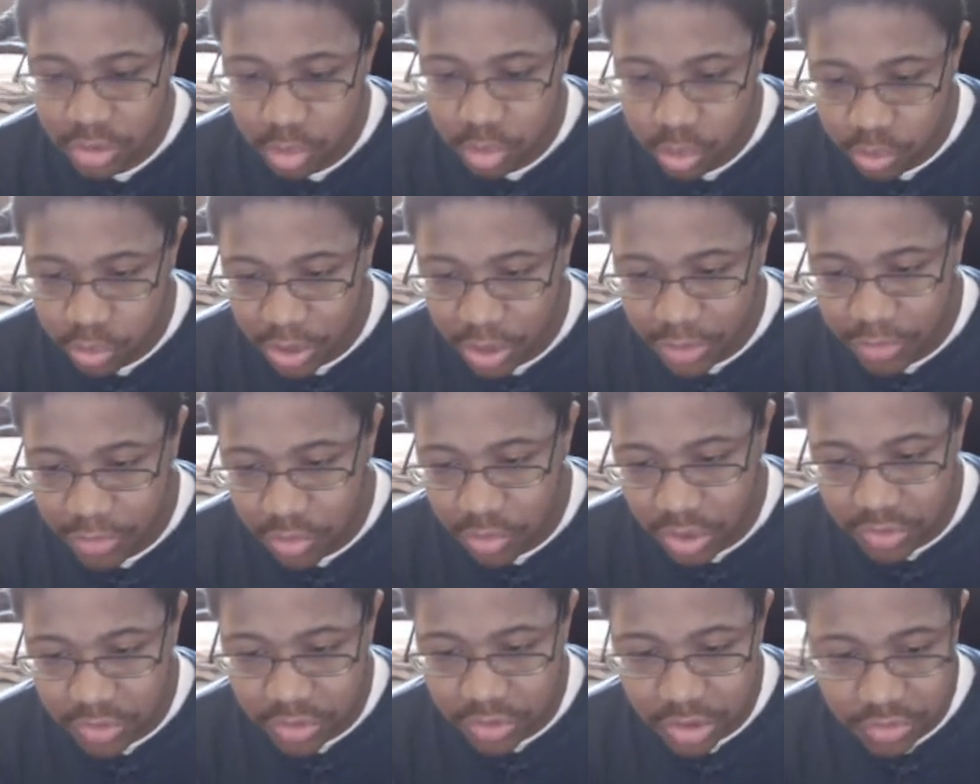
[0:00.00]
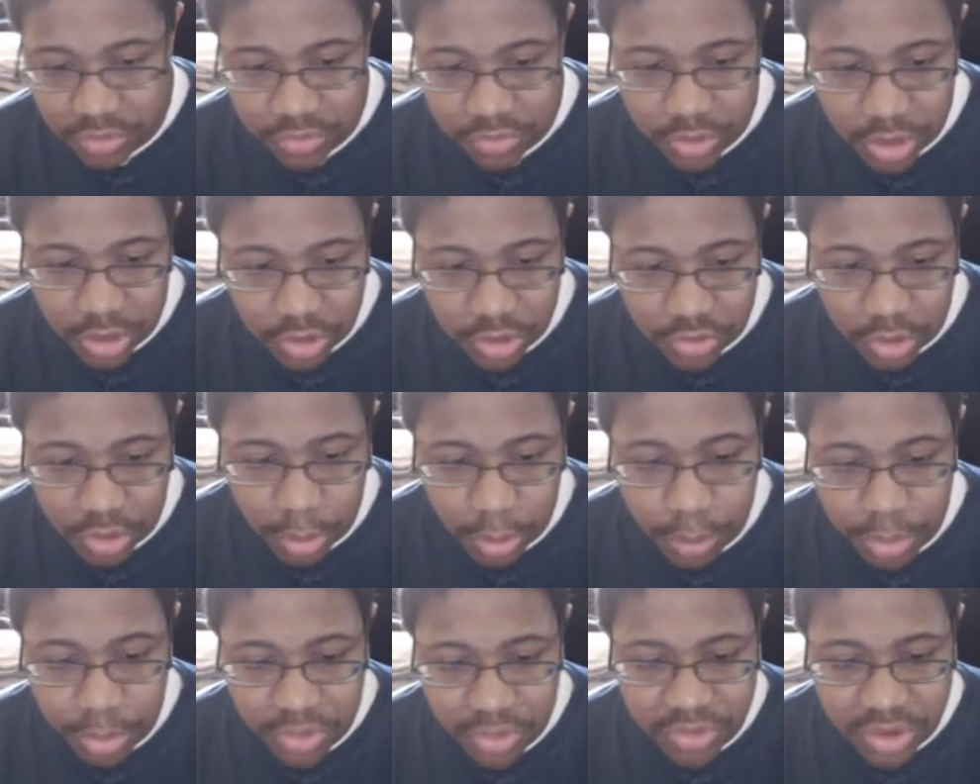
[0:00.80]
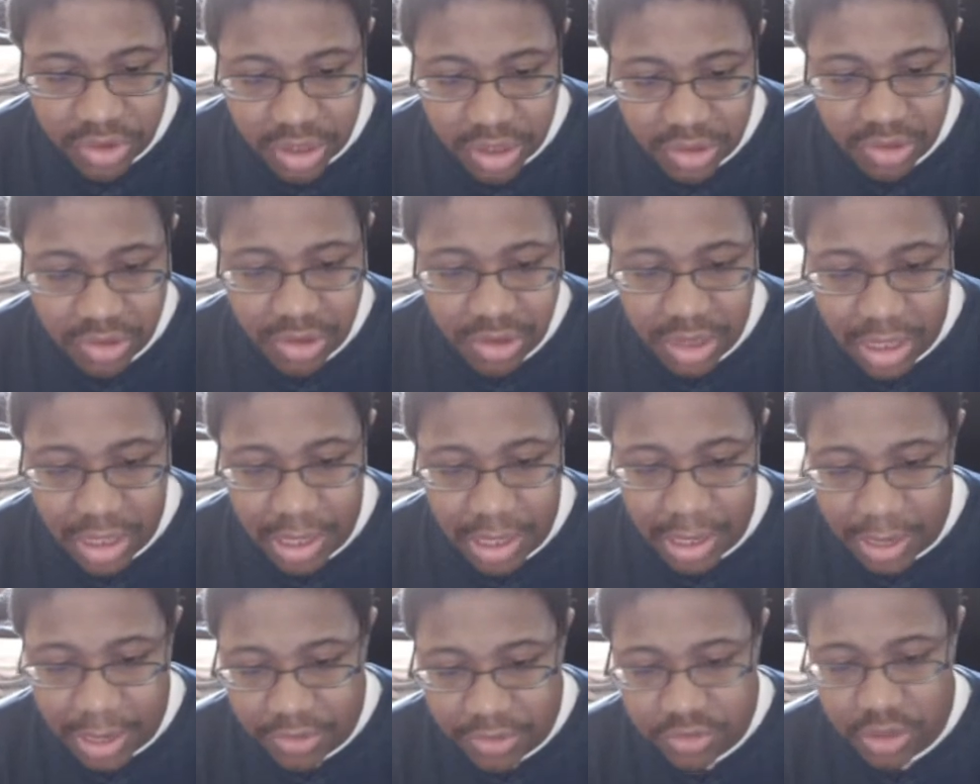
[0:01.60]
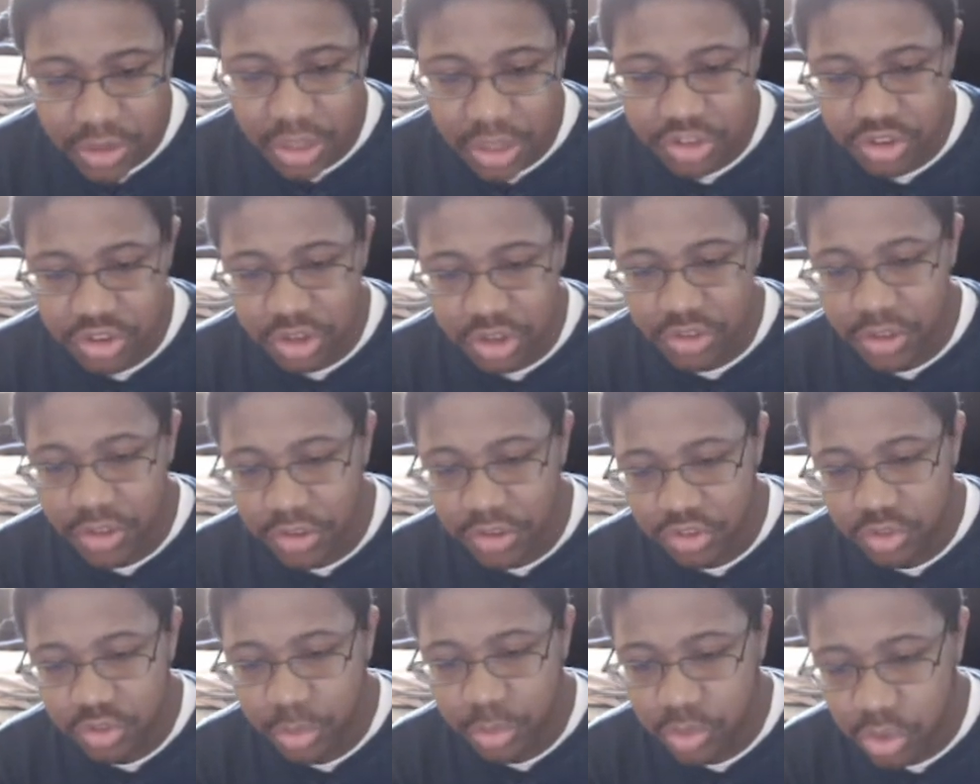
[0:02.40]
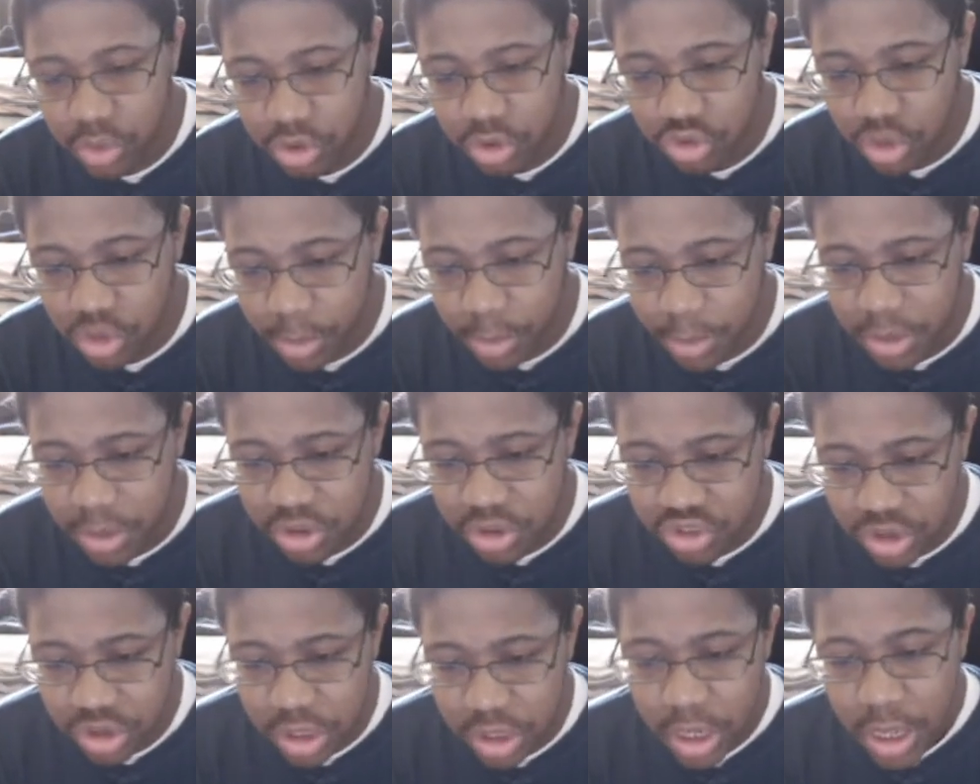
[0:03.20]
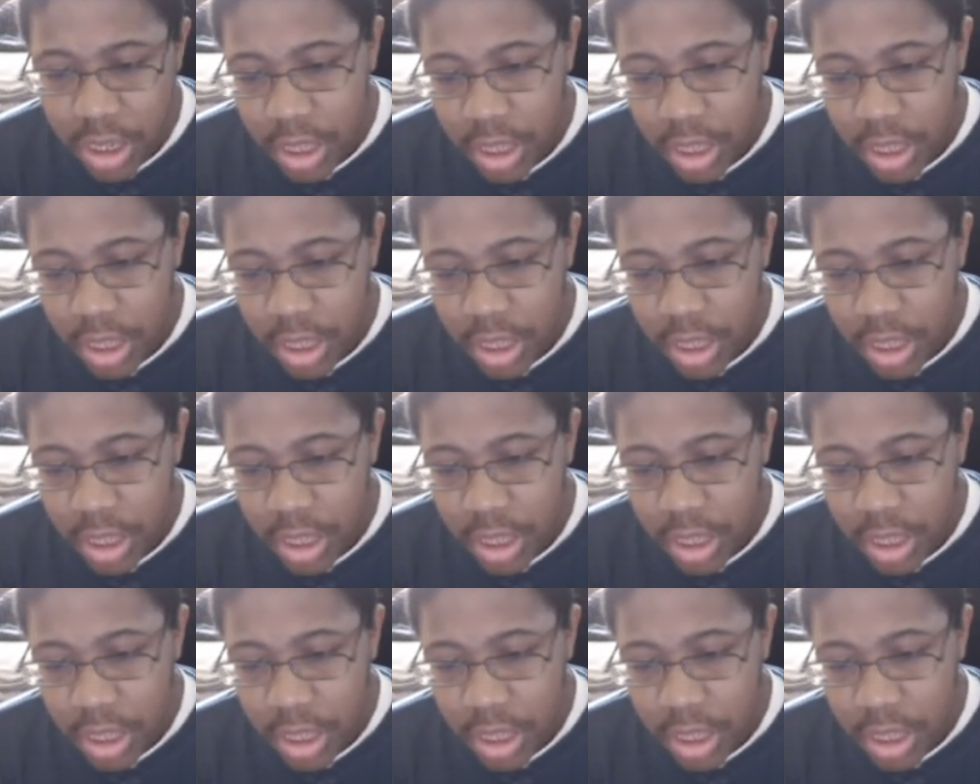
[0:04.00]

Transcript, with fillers: private residence is unprecedented and an escalation in tensions between the Trump administration